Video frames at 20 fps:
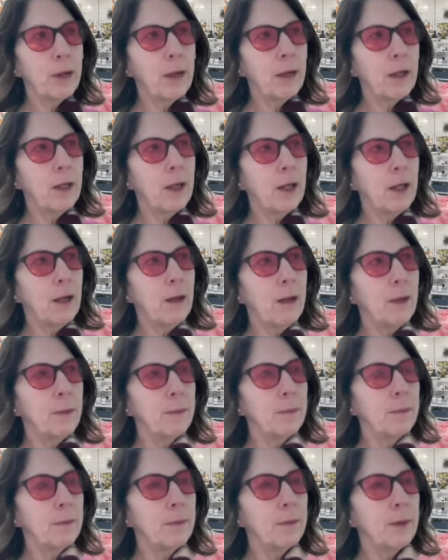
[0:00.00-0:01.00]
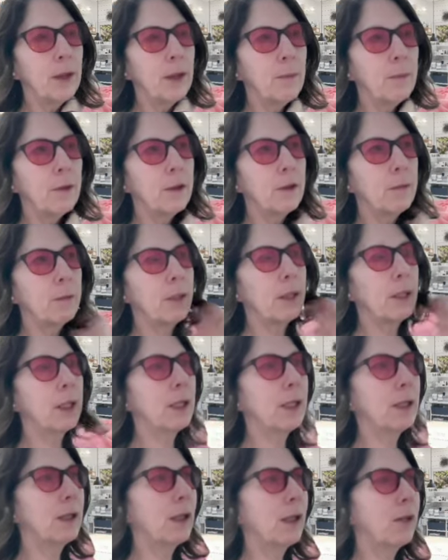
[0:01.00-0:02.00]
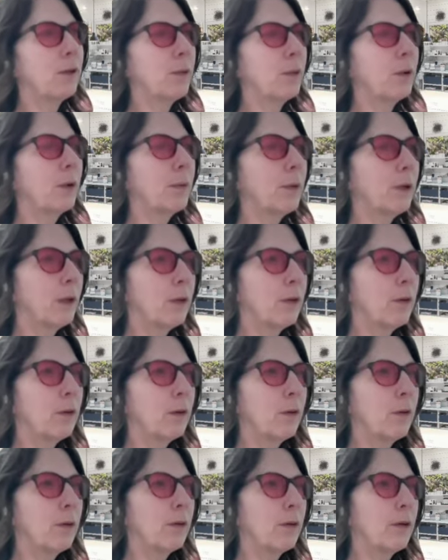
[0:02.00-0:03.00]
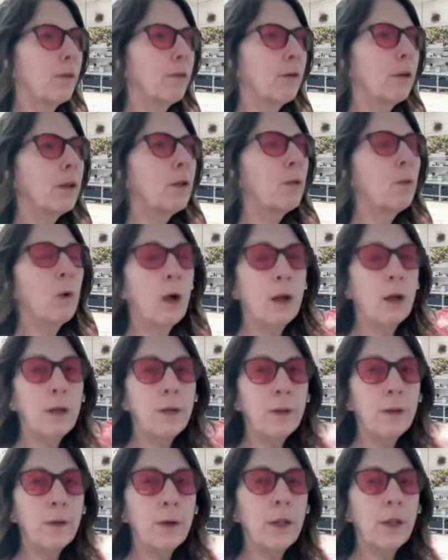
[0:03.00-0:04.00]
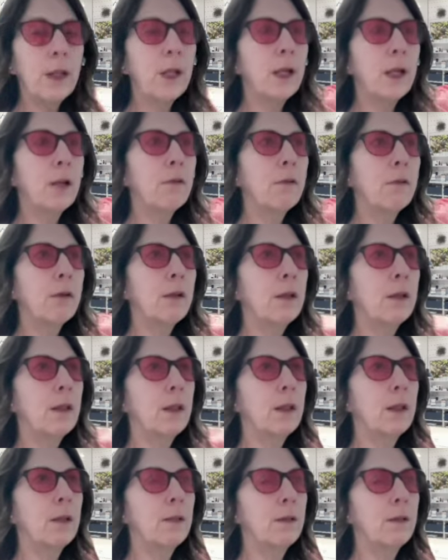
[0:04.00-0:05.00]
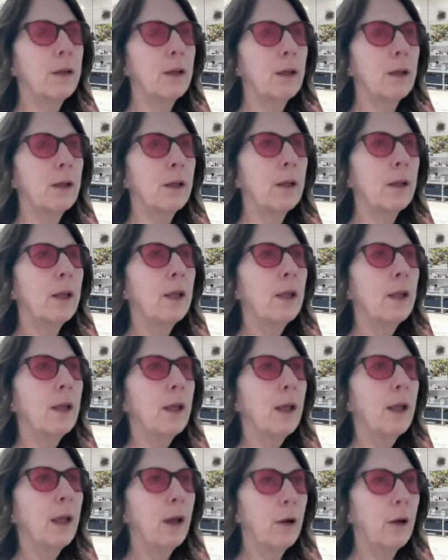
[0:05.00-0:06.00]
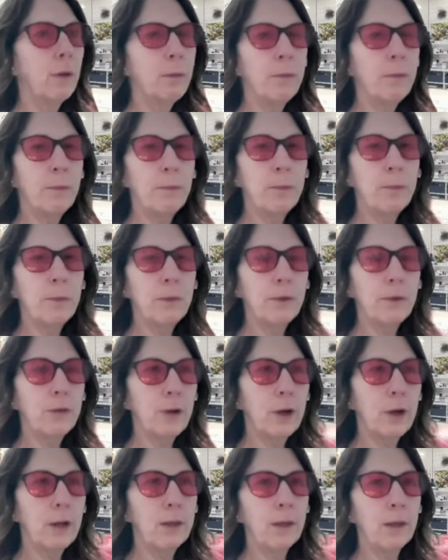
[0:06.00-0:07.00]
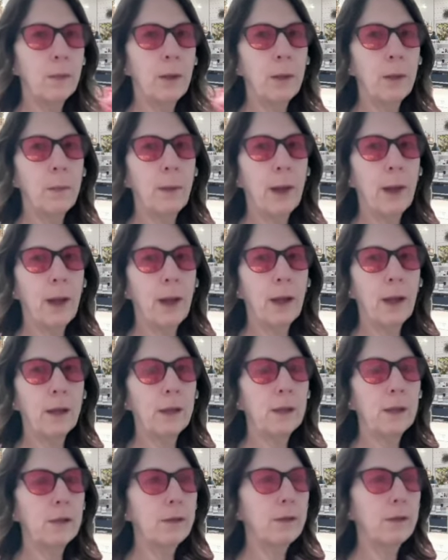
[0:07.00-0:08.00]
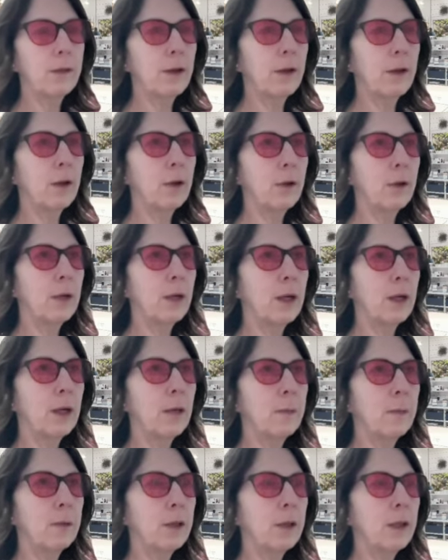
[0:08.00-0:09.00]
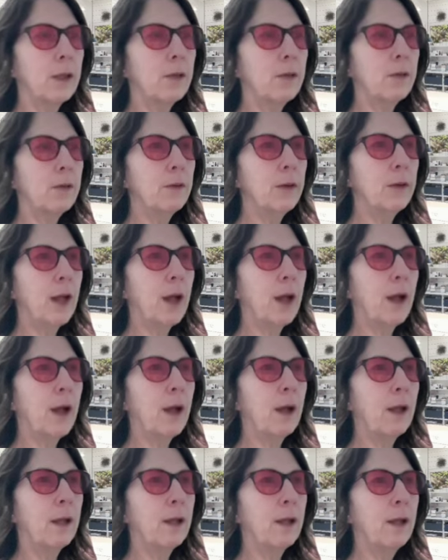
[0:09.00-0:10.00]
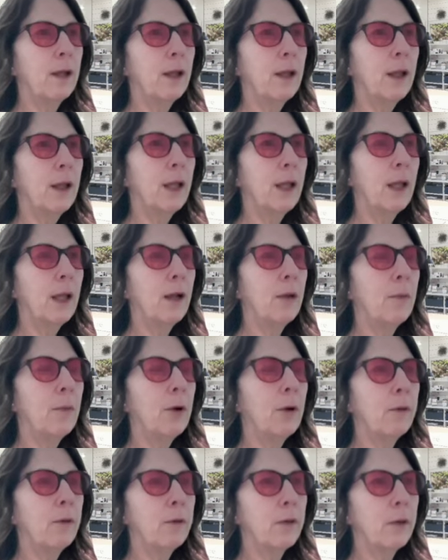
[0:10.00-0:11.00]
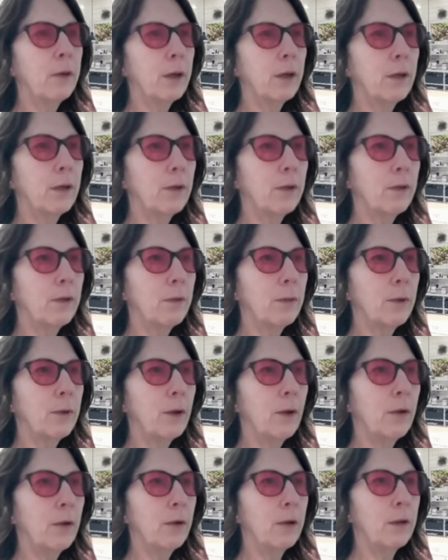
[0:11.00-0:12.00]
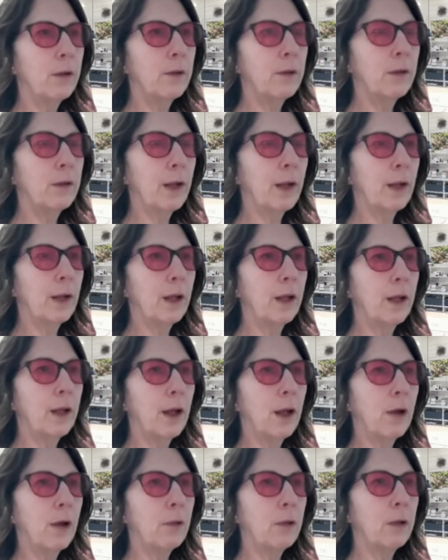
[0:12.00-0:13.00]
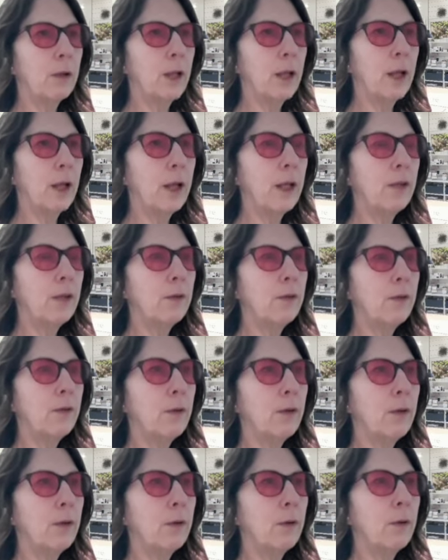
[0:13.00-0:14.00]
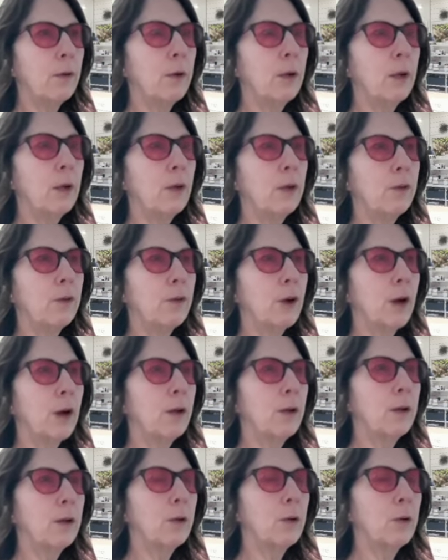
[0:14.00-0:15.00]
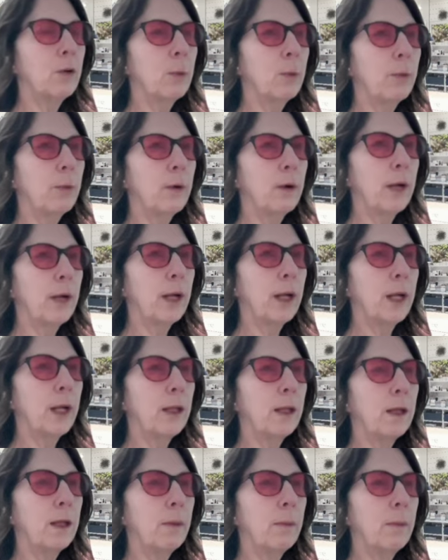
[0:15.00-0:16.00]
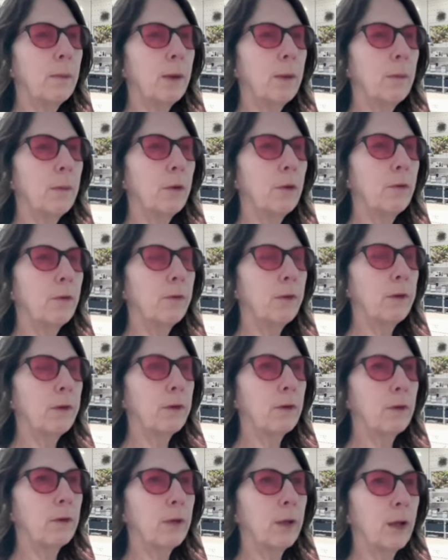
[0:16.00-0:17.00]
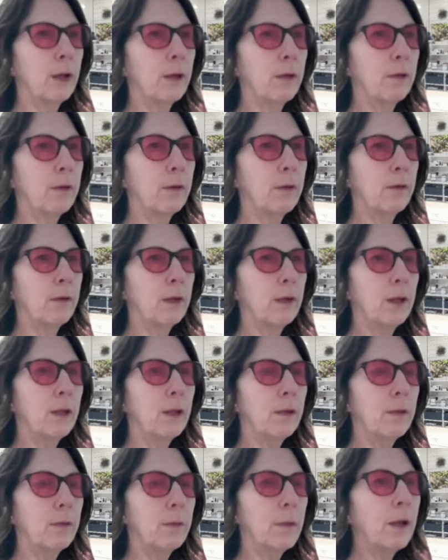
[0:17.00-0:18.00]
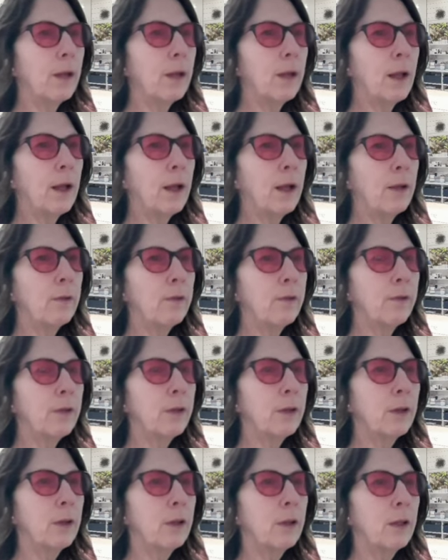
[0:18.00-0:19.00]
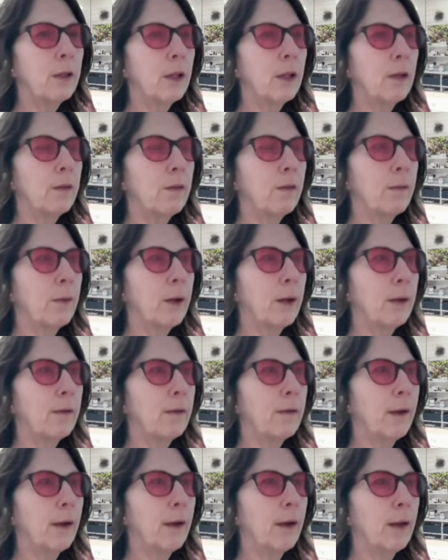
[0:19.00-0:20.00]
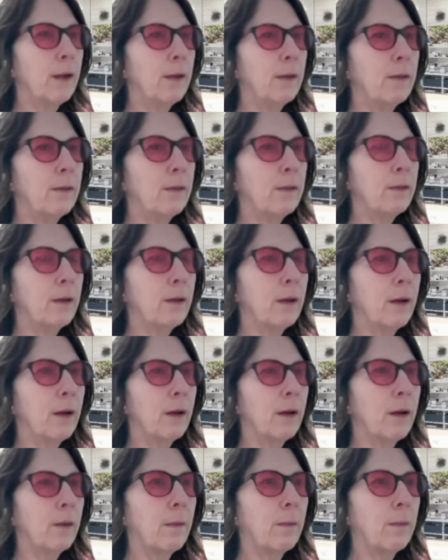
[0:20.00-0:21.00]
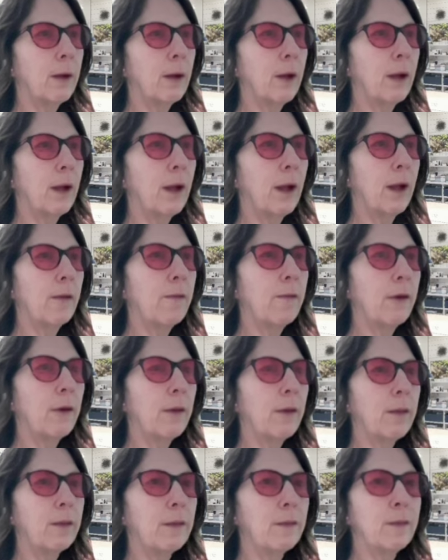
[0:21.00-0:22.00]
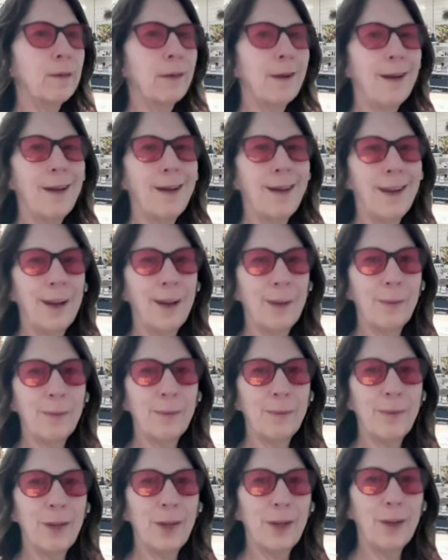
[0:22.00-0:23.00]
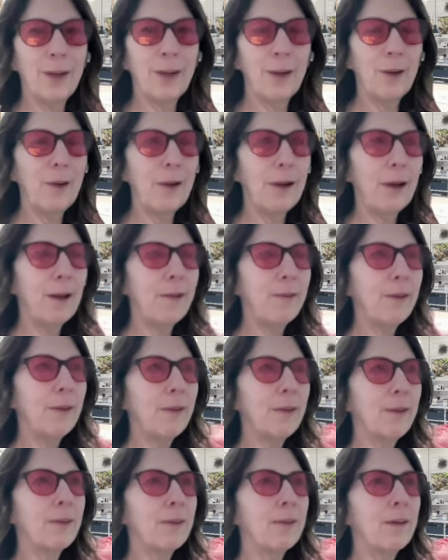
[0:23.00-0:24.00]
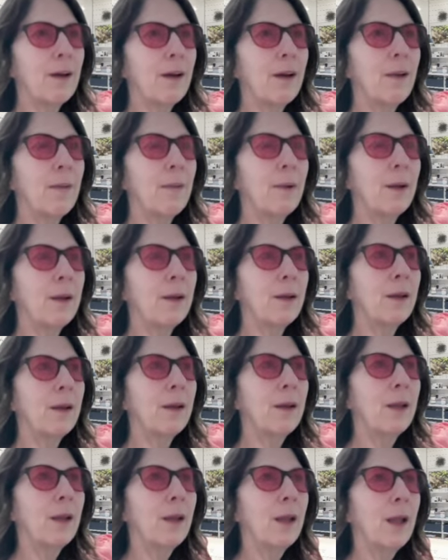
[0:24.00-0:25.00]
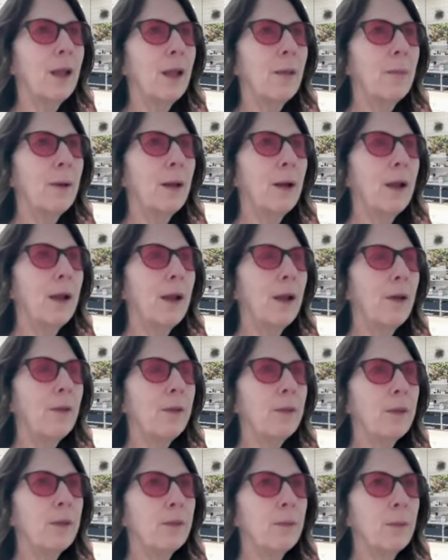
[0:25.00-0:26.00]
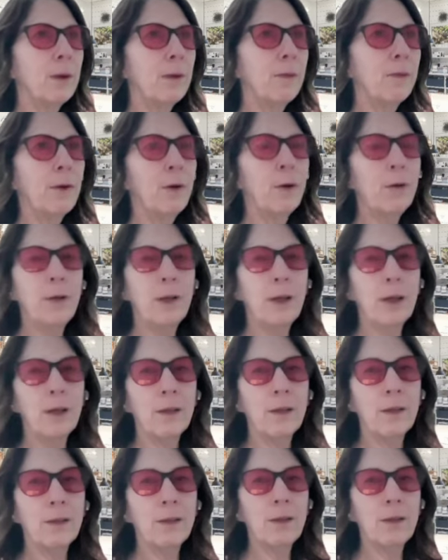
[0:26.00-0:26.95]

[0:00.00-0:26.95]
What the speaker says: But I'm committed. That's what I'm going to do because I really want to do it and I really think it's going to help strengthen my back. So I'm going to do that. And I'm also going to do some yoga today. I would like to try to incorporate a bit more physical activity into my life, into my days. I have all this time, I have all this time and my health is my focus.